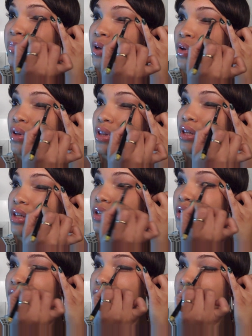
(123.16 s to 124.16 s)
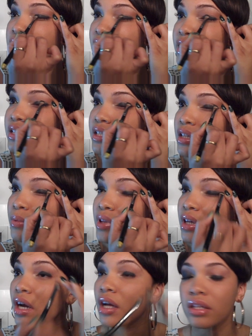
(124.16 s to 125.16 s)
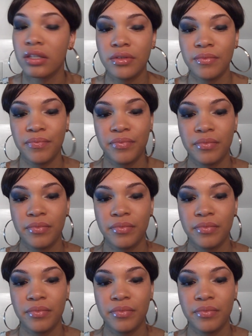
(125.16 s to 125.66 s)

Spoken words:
build intensity with the color.